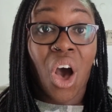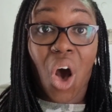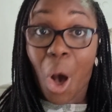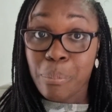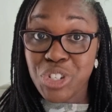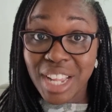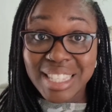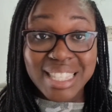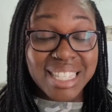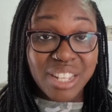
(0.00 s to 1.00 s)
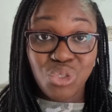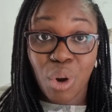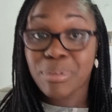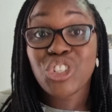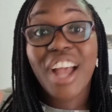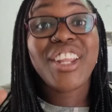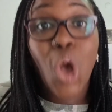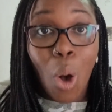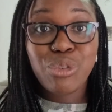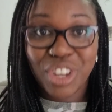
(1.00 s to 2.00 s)
Object syndrome, shiny
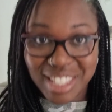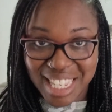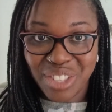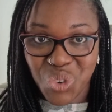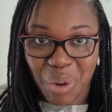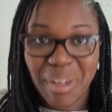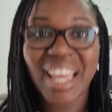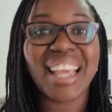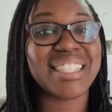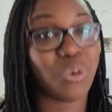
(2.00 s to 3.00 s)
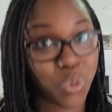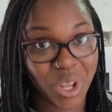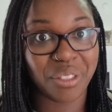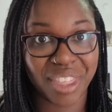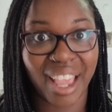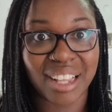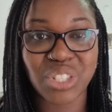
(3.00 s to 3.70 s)
object syndrome is a real thing.